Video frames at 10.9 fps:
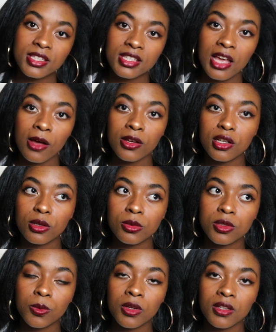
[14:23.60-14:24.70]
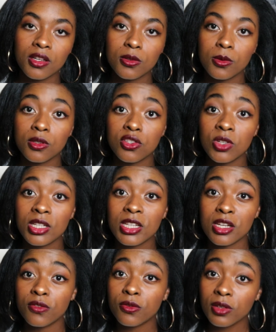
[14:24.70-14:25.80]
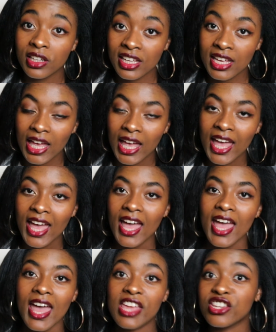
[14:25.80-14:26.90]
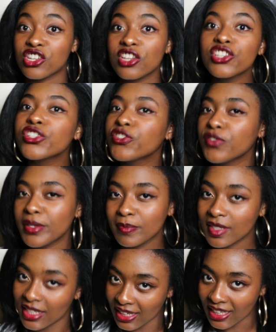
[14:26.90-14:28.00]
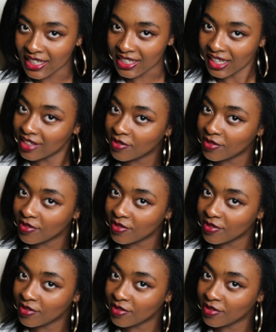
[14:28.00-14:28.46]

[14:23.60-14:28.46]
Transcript: is how it looked when it was straightened fully and trimmed later.